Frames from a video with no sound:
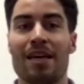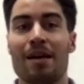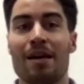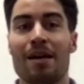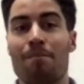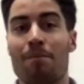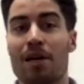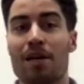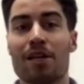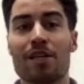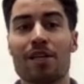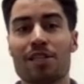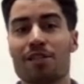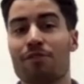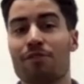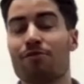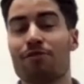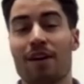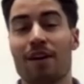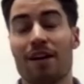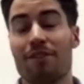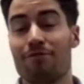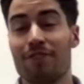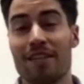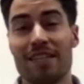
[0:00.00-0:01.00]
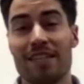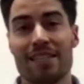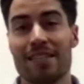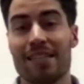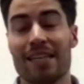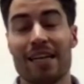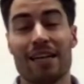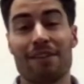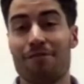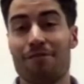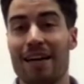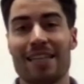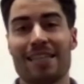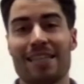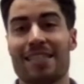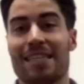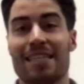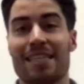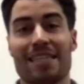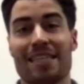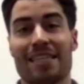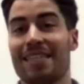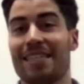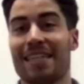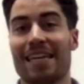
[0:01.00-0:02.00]
Because of recent
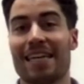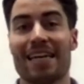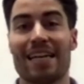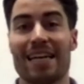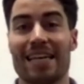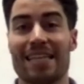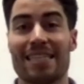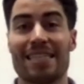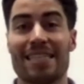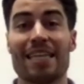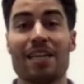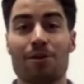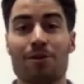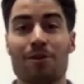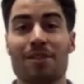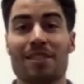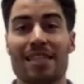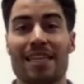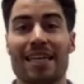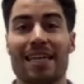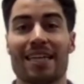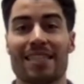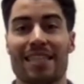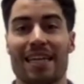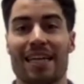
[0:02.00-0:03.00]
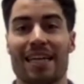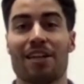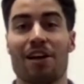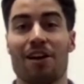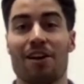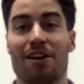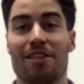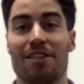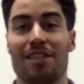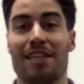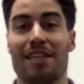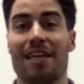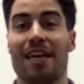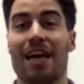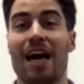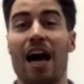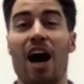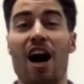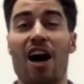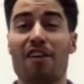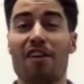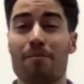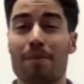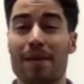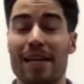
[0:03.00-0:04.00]
advances in DNA sequencing technology,
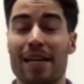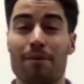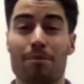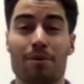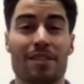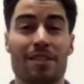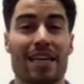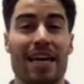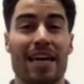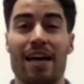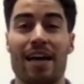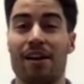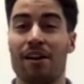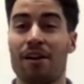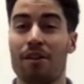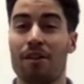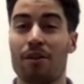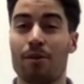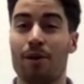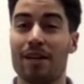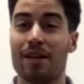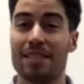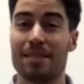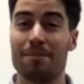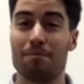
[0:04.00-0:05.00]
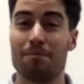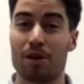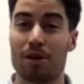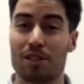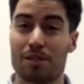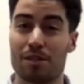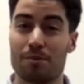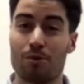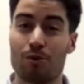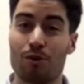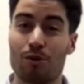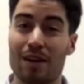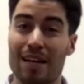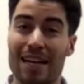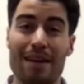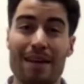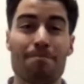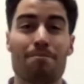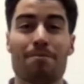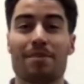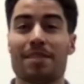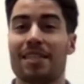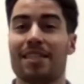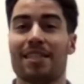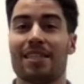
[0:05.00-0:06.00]
I've been able to get an otherwise impossible
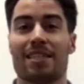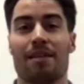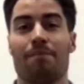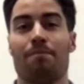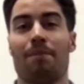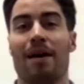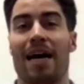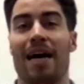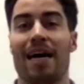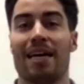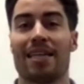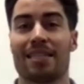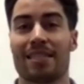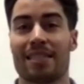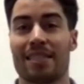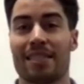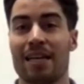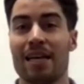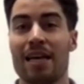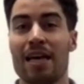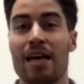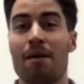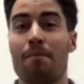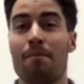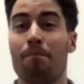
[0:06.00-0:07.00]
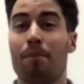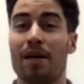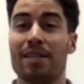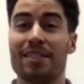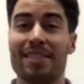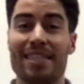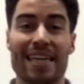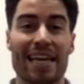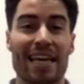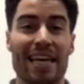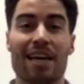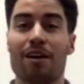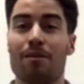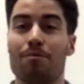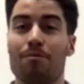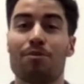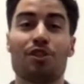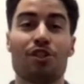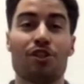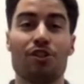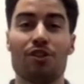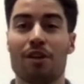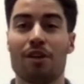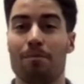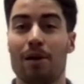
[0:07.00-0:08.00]
glimpse into the past by digging up
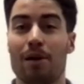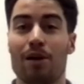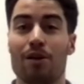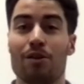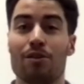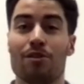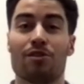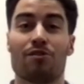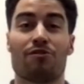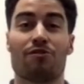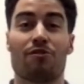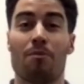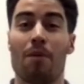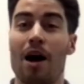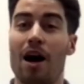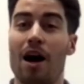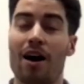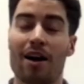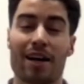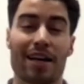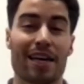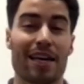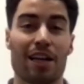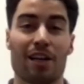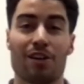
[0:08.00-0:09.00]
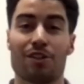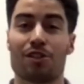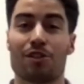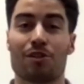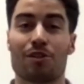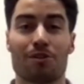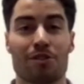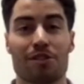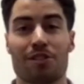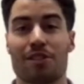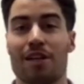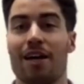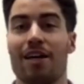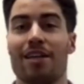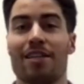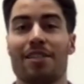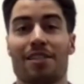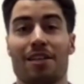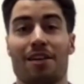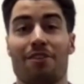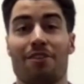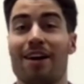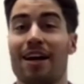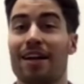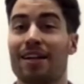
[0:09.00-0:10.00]
tuna bones from archaeological sites
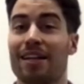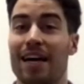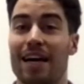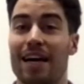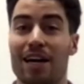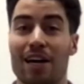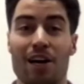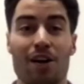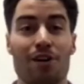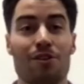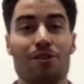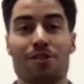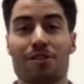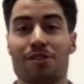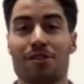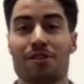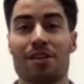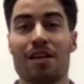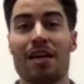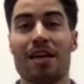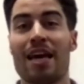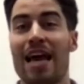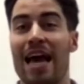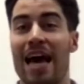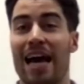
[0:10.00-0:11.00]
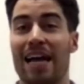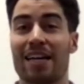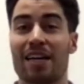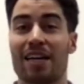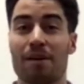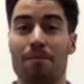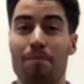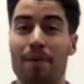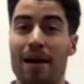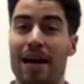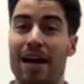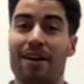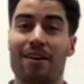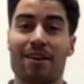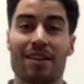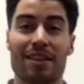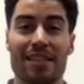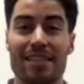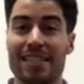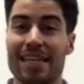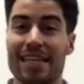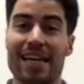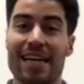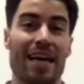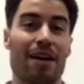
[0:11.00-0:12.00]
around our coasts and comparing the
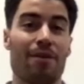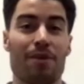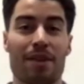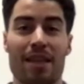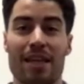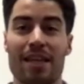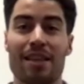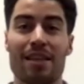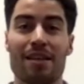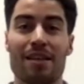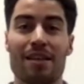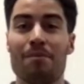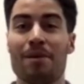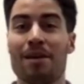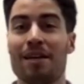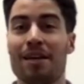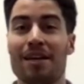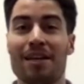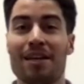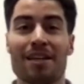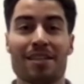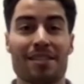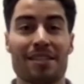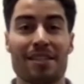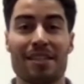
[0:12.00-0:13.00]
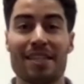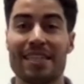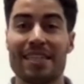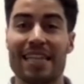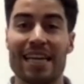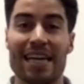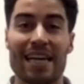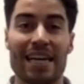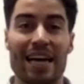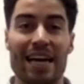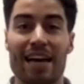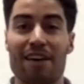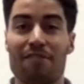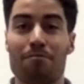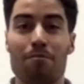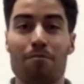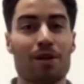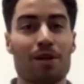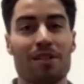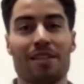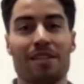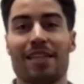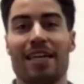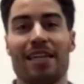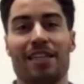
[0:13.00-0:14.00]
DNA within them to the DNA of
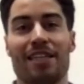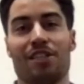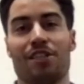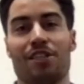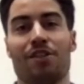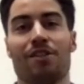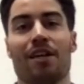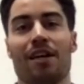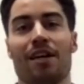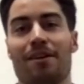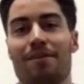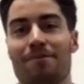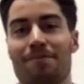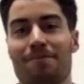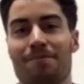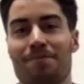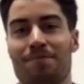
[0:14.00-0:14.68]
modern day tuna.